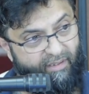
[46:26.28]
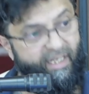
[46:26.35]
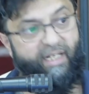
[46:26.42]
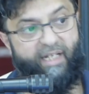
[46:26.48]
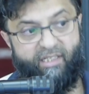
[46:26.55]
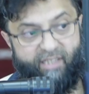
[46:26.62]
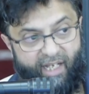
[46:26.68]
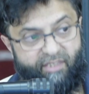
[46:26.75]

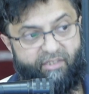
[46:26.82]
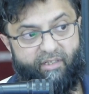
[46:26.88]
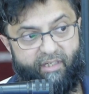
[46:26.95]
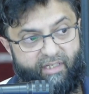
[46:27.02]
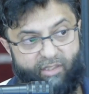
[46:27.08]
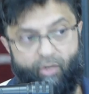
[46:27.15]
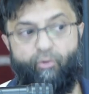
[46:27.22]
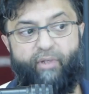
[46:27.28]
then his
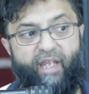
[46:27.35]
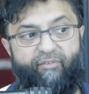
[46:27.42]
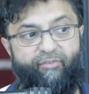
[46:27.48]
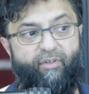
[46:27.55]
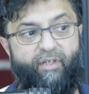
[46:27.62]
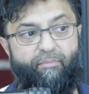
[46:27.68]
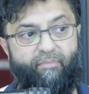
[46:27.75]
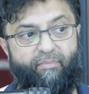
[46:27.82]
asr is okay
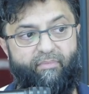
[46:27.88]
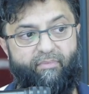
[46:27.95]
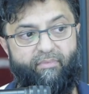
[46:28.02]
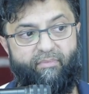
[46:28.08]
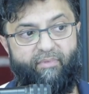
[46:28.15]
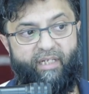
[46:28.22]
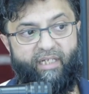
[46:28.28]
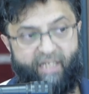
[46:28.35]
for him.
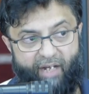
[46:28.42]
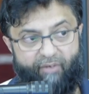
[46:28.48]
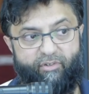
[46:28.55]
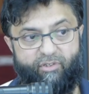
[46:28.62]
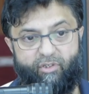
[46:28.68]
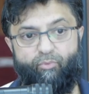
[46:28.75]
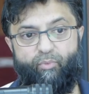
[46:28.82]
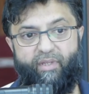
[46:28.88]
He
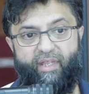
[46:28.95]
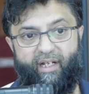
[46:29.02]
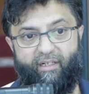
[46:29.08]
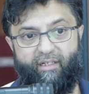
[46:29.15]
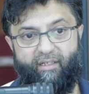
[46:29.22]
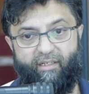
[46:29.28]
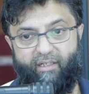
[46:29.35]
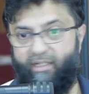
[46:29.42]
carries on with
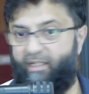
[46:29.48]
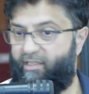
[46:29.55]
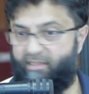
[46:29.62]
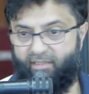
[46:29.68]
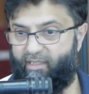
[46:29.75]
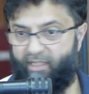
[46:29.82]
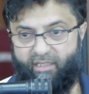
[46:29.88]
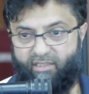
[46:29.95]
that.
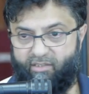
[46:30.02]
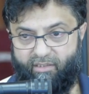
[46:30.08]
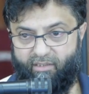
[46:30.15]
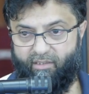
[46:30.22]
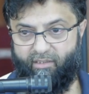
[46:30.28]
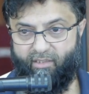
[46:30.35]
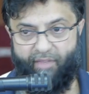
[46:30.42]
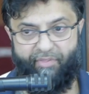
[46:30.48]
It's, it's
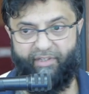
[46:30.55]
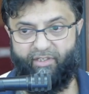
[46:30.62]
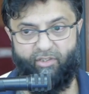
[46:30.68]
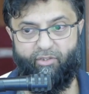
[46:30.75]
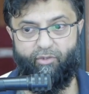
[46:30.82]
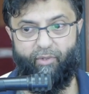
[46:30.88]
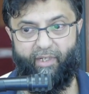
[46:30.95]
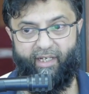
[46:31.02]
nothing
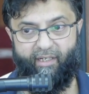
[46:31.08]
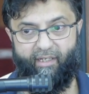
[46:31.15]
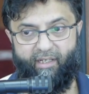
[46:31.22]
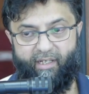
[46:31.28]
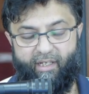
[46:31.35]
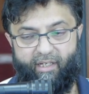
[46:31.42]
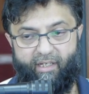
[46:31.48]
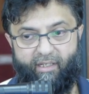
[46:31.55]
to do here.
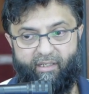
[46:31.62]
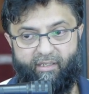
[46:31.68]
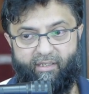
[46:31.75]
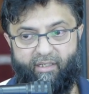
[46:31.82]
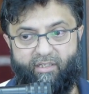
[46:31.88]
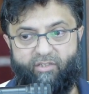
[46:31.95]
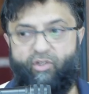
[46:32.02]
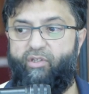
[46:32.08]

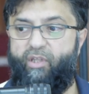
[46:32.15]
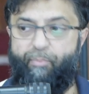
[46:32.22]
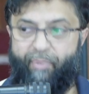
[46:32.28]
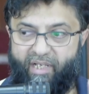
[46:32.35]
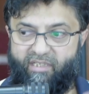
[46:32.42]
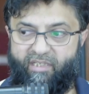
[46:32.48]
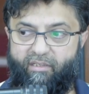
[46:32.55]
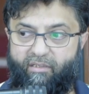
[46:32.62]
So the
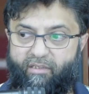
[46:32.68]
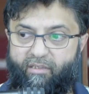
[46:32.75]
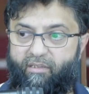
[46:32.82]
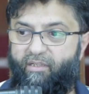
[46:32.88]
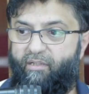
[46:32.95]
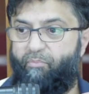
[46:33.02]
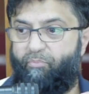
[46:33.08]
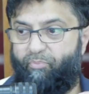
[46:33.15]

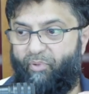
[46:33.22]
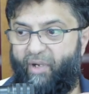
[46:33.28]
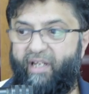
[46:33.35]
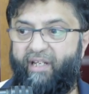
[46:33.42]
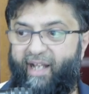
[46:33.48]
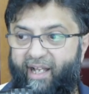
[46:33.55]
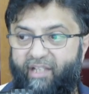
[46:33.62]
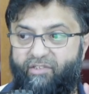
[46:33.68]
person
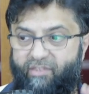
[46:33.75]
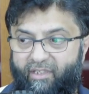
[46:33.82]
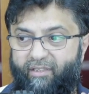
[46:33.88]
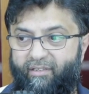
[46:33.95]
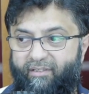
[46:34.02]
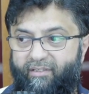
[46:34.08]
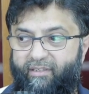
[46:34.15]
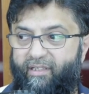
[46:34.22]
praying
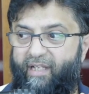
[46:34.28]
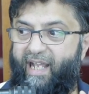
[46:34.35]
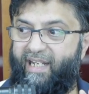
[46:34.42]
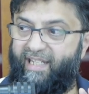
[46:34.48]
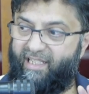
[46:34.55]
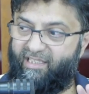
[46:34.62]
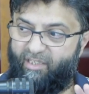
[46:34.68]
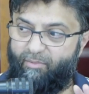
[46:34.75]
asr,
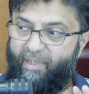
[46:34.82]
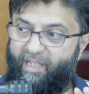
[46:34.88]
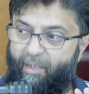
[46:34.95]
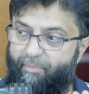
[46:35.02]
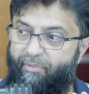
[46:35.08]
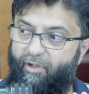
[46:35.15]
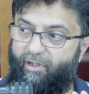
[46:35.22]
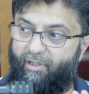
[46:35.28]
and he has to make
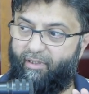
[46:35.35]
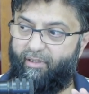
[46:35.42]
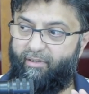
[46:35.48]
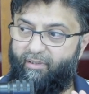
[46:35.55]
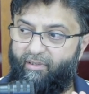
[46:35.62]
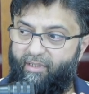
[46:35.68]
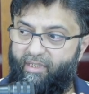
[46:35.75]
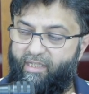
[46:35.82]
up dhuhr.
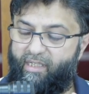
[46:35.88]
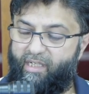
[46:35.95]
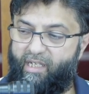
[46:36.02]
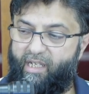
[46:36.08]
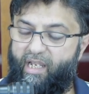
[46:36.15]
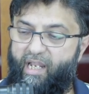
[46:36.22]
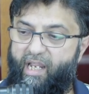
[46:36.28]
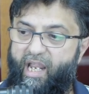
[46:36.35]

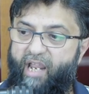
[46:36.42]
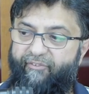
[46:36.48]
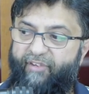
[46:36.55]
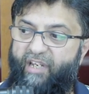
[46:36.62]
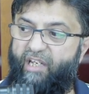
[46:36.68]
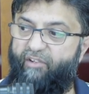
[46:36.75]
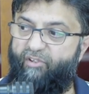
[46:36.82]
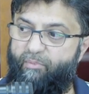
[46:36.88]

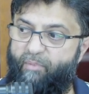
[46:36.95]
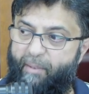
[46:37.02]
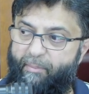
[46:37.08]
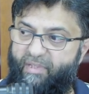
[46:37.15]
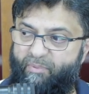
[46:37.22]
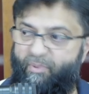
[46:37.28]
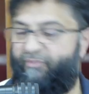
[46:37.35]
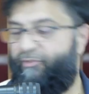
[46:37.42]
If he
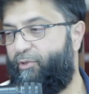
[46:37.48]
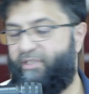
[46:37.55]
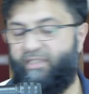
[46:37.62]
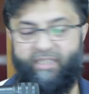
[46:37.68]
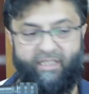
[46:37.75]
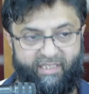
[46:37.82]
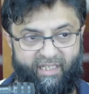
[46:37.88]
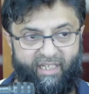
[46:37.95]
remembers before
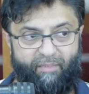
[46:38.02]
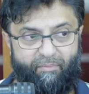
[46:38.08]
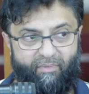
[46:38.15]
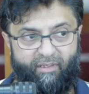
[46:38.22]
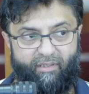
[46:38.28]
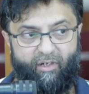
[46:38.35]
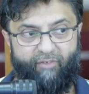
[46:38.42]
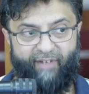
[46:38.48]
the
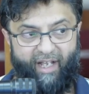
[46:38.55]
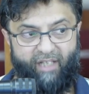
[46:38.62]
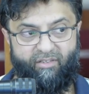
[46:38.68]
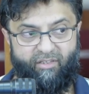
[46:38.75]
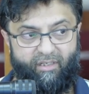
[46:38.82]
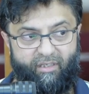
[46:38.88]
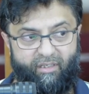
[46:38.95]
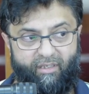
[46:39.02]
taslim of
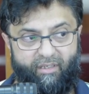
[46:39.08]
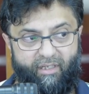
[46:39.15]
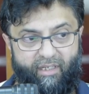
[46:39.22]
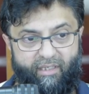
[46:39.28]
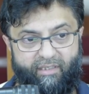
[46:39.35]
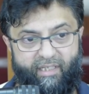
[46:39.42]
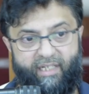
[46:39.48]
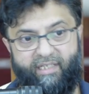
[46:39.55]
asr,
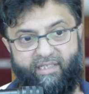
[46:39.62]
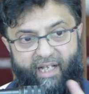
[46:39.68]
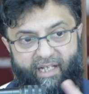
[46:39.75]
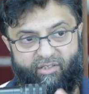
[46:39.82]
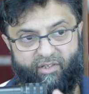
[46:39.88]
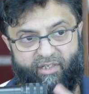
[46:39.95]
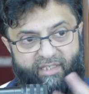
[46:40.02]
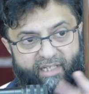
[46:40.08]
then his
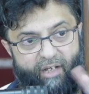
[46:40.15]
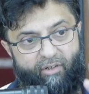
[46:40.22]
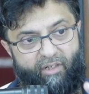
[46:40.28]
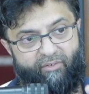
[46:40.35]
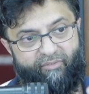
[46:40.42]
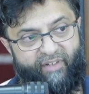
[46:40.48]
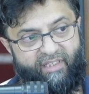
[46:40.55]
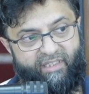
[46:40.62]
asr is now
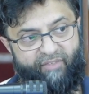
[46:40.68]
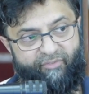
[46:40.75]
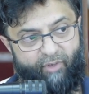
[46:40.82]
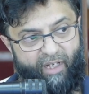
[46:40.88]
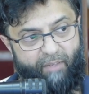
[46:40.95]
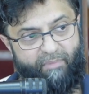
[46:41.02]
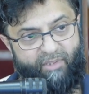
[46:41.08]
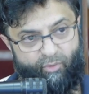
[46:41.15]
converted
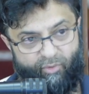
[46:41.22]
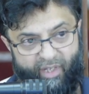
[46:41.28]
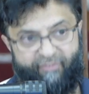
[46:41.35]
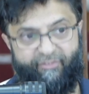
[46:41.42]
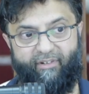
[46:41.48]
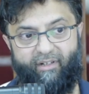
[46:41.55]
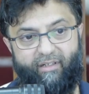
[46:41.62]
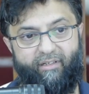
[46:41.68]
for him to
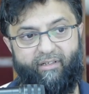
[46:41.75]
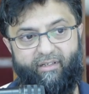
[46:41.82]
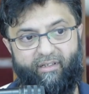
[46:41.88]
nafl.